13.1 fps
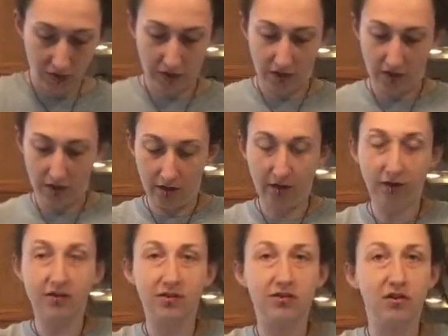Okay, I
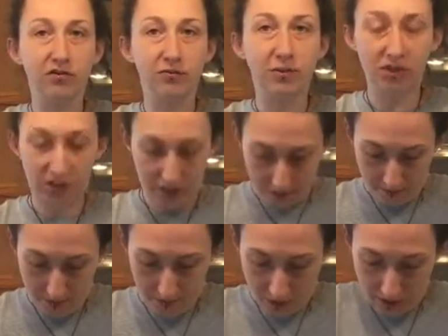got these all smashed
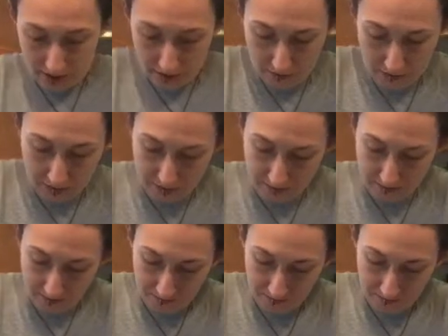up. You're not going to want